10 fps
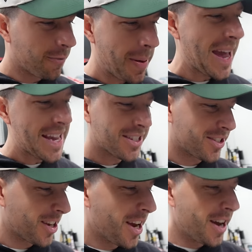of
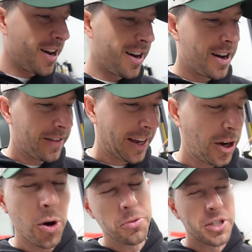pace, like an
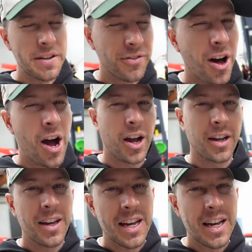OG vlog.